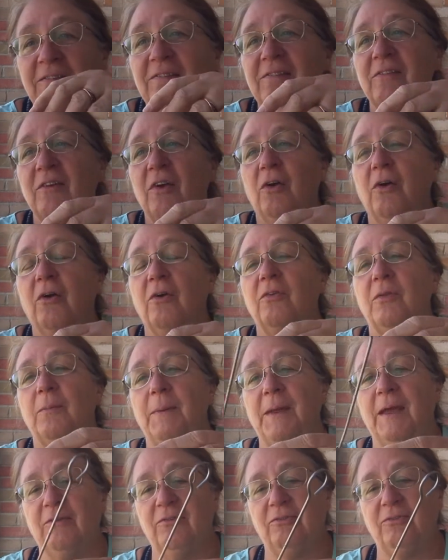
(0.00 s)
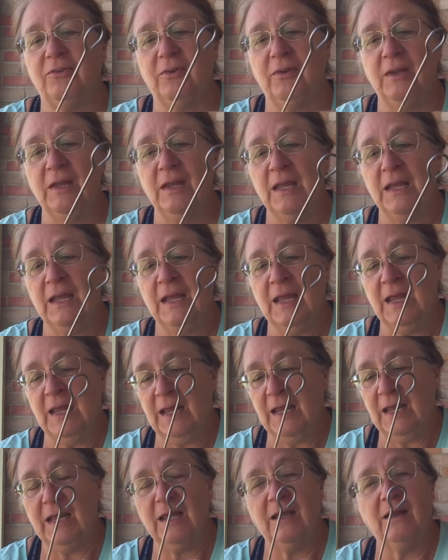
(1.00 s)
are the best.
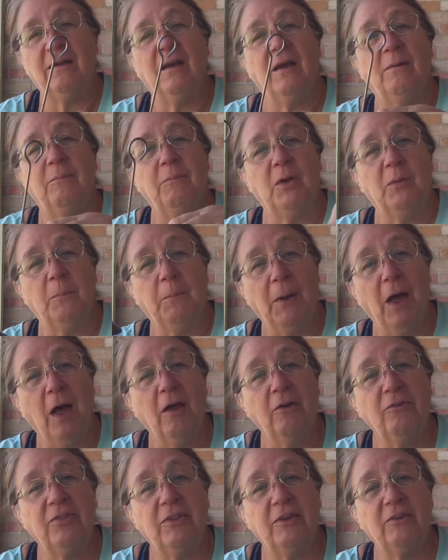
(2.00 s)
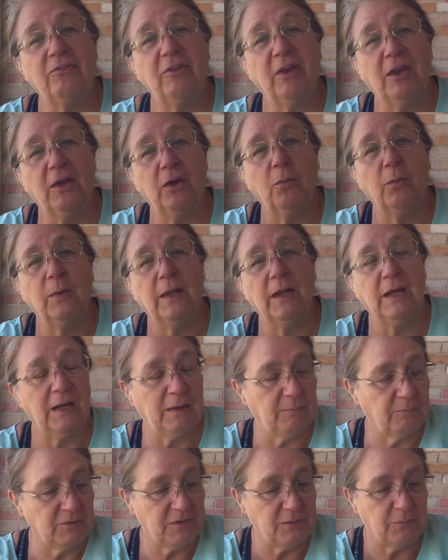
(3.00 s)
And I'm going to pause this and go get an
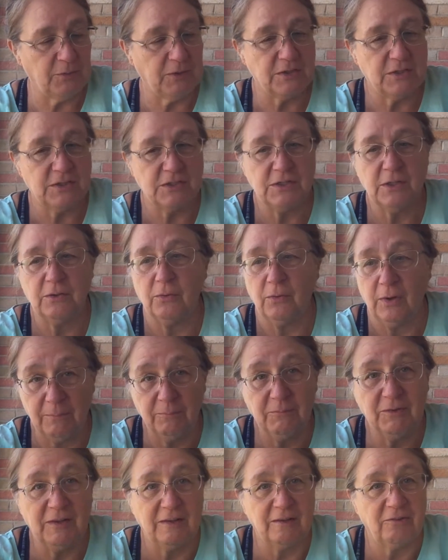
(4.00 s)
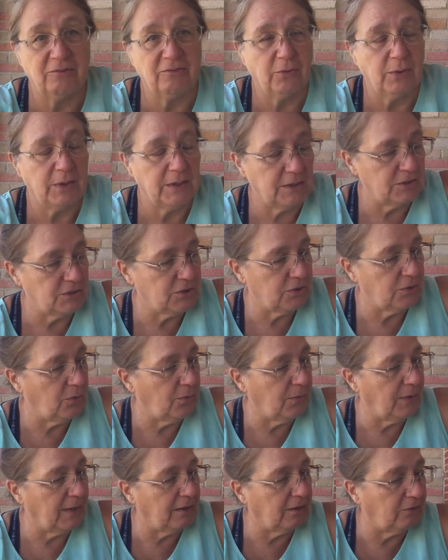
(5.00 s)
empty one or empty this so I can show you how
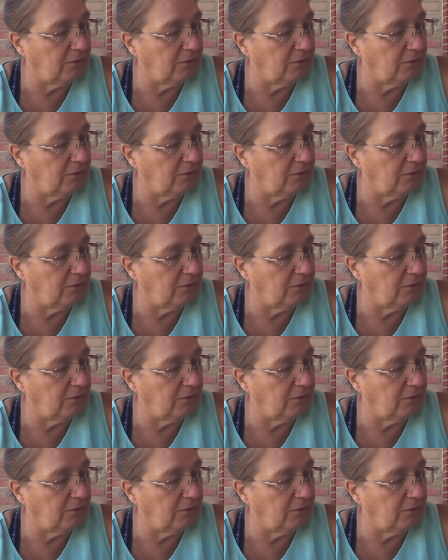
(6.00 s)
to do it.